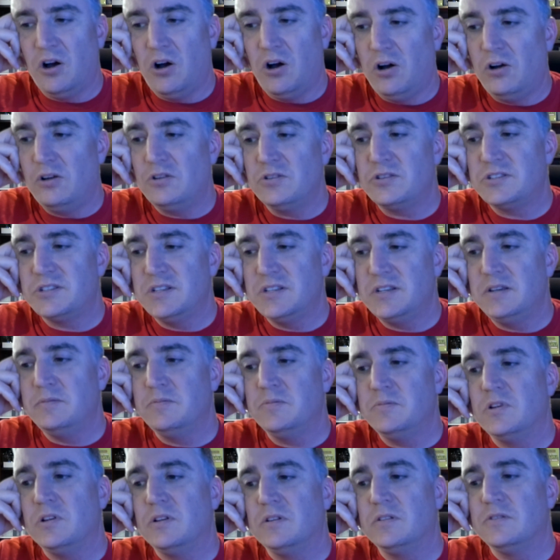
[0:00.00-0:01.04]
all
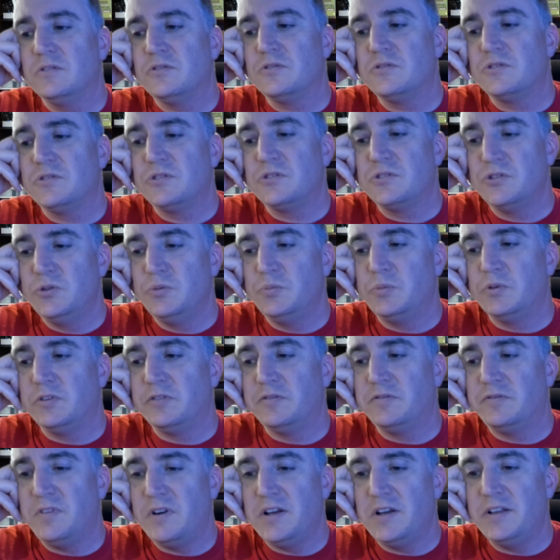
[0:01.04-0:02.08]
seem super
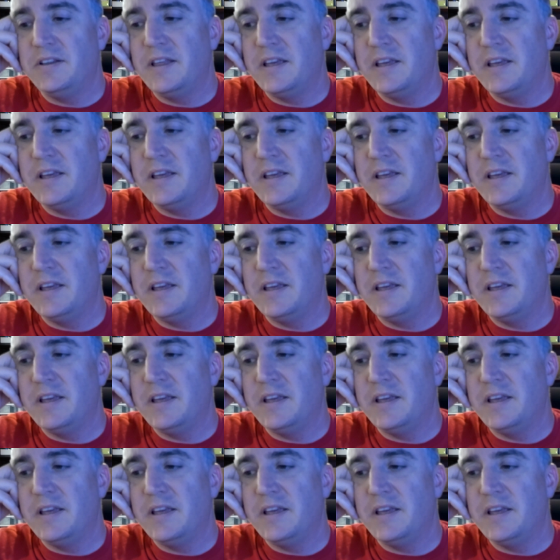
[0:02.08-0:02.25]
fun.